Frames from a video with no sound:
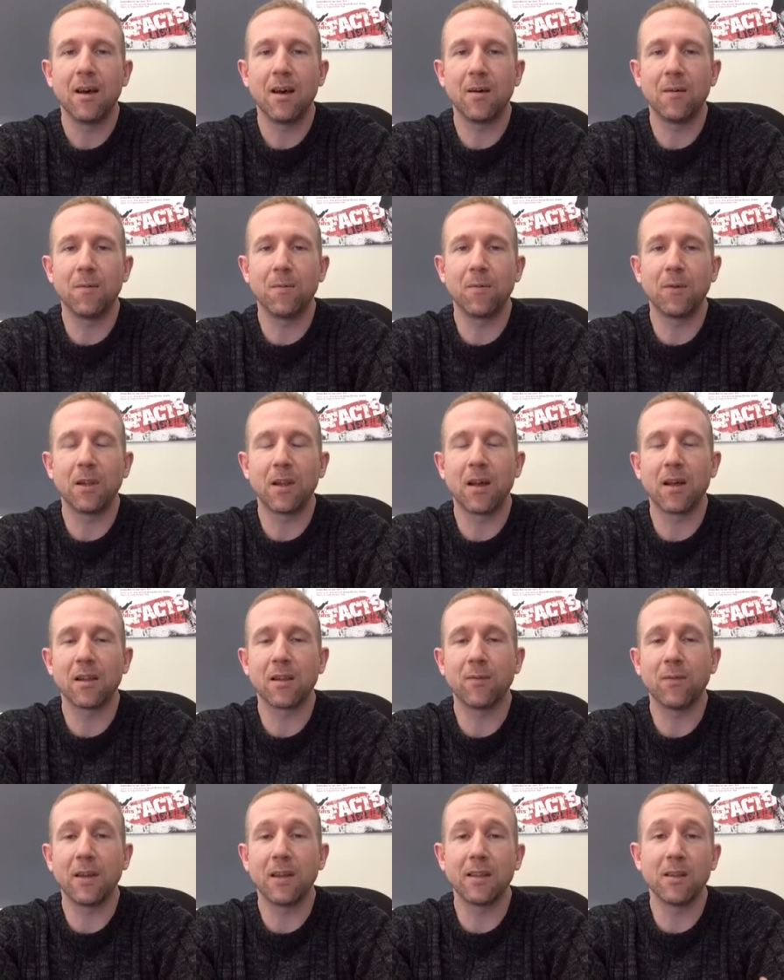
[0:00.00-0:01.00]
of
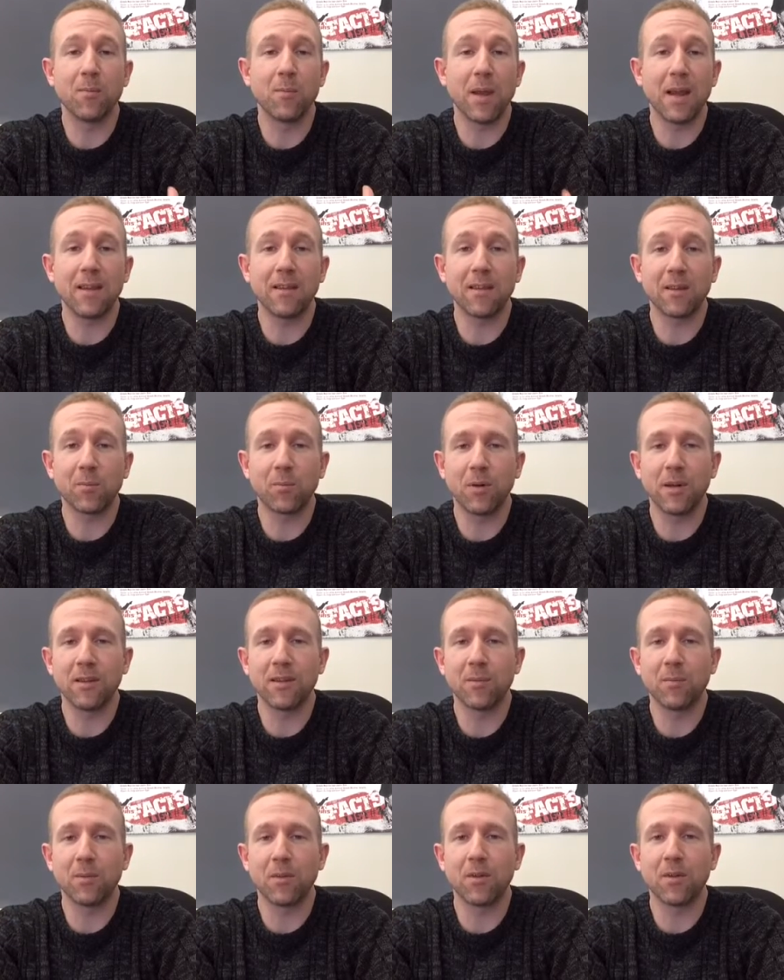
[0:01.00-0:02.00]
philosophy and the basic
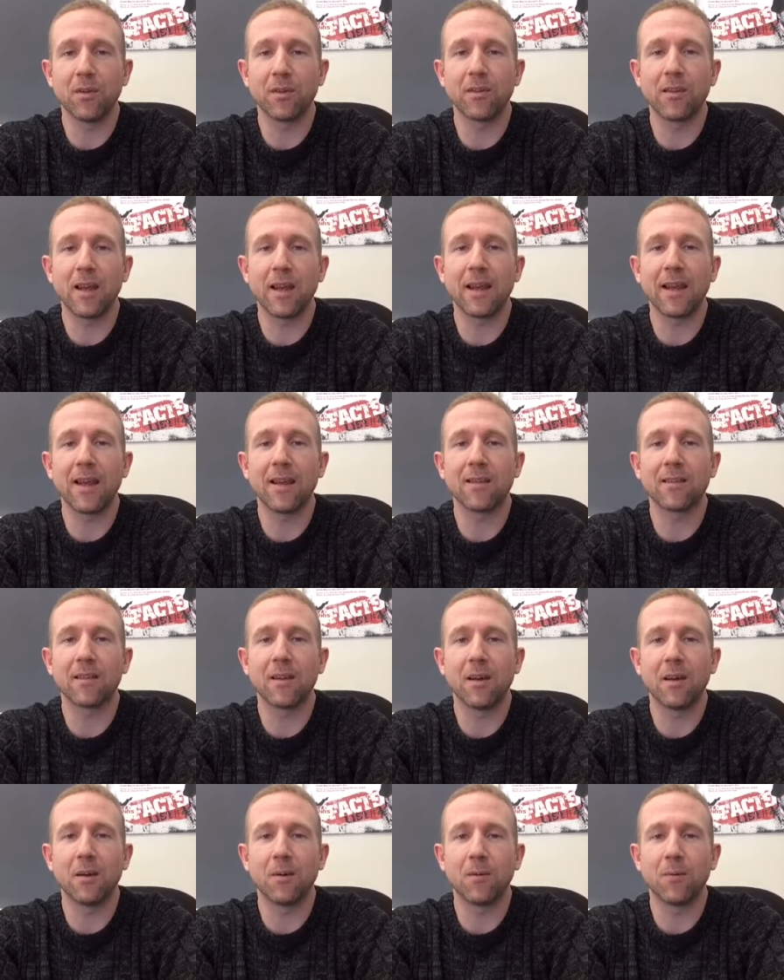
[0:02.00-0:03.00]
principles, I guess,
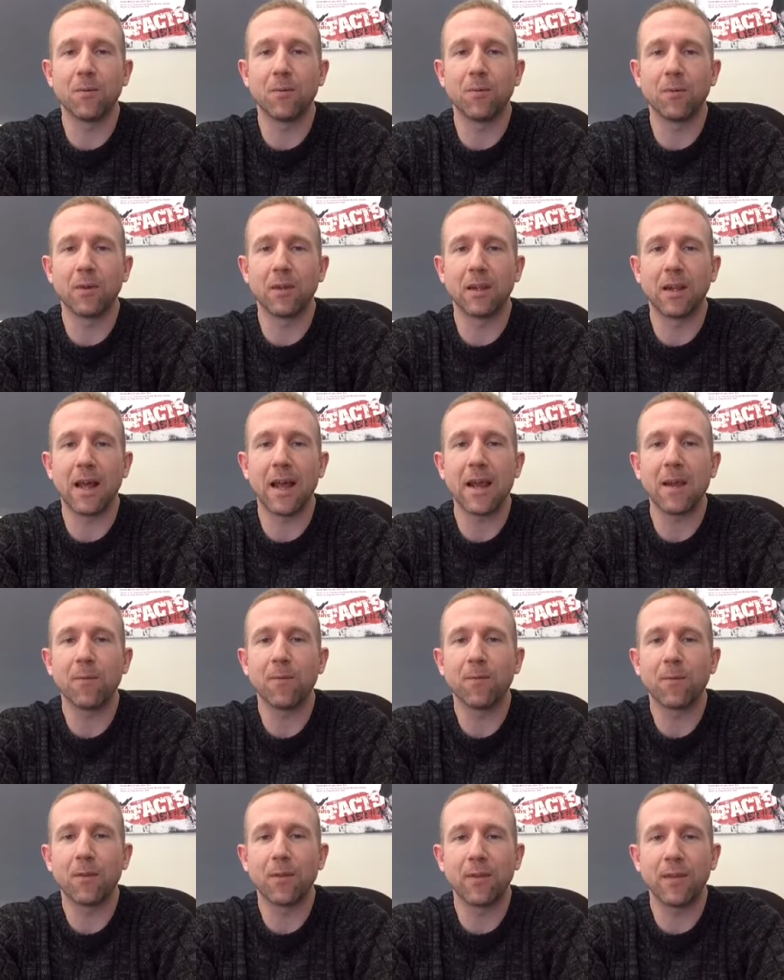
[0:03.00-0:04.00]
of life.
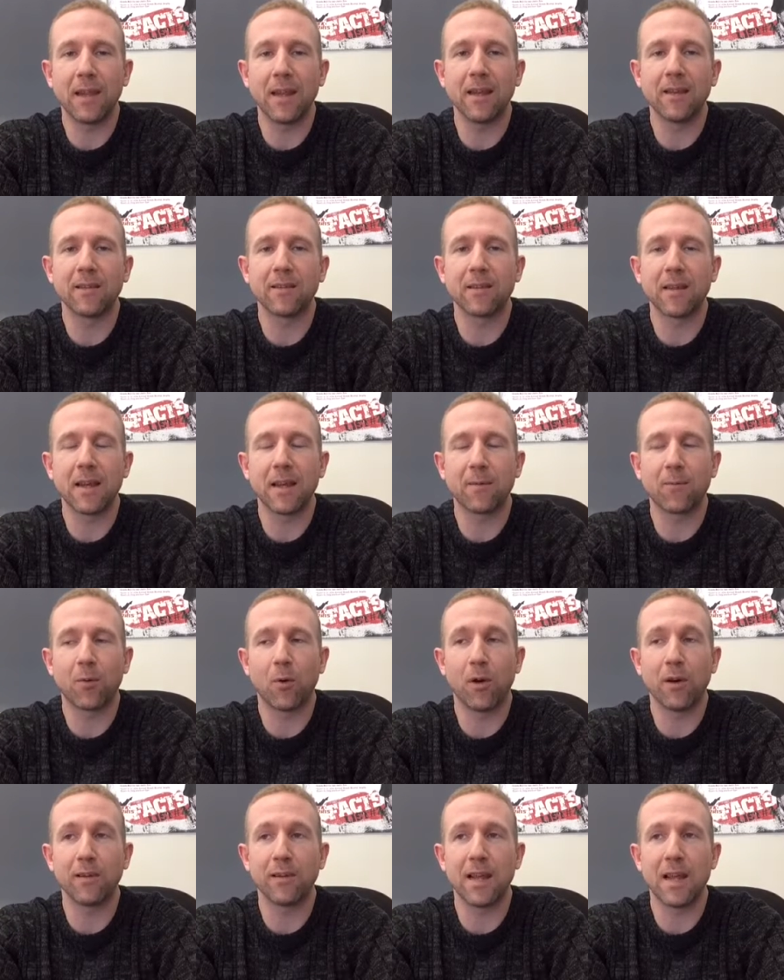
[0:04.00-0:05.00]
Things like,
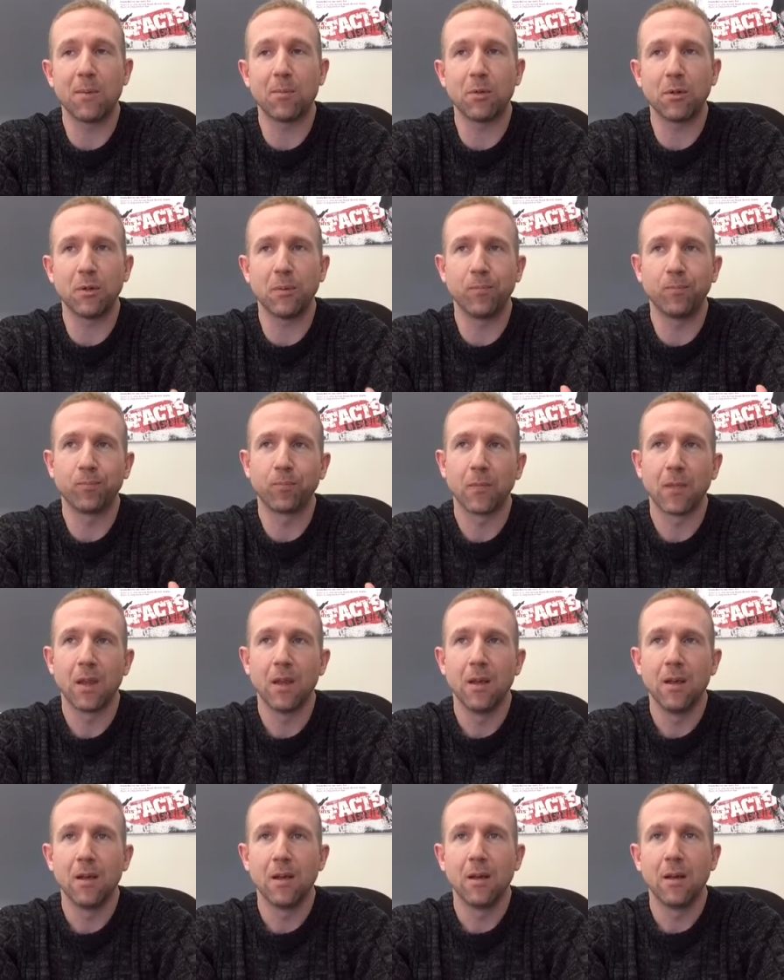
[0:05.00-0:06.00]
for example,
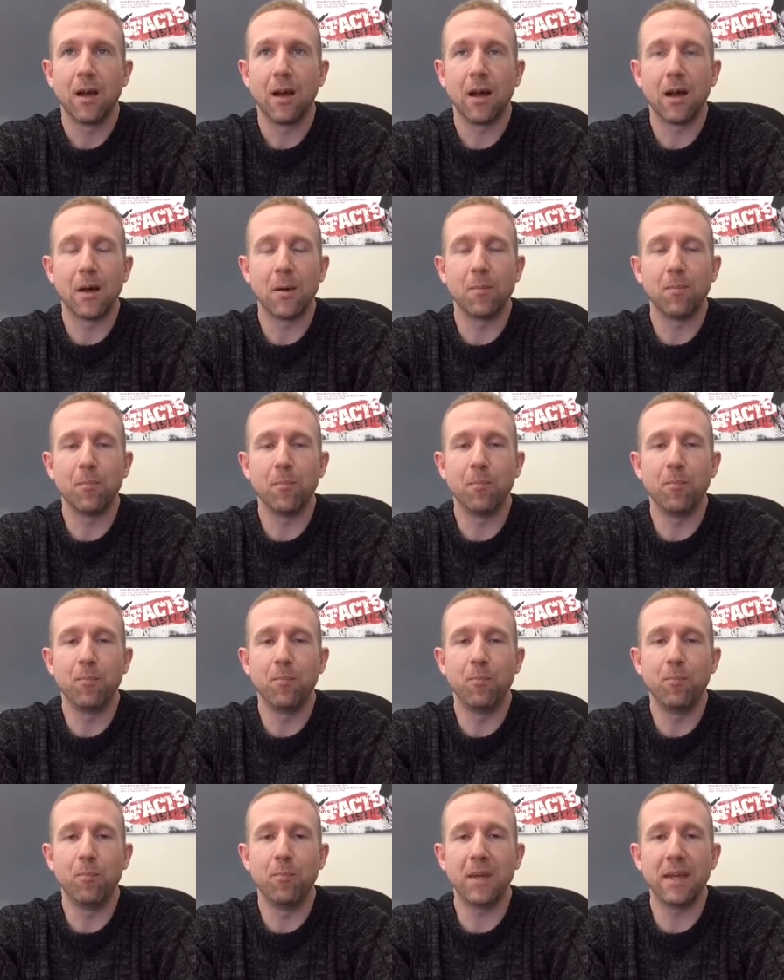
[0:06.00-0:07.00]

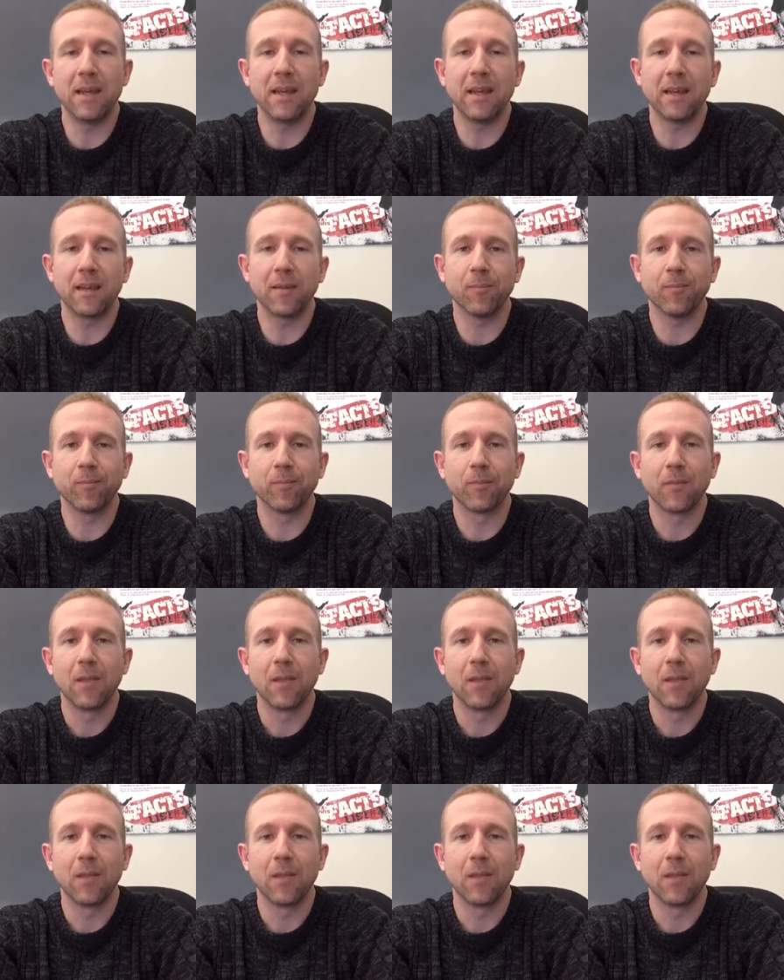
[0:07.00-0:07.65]
being.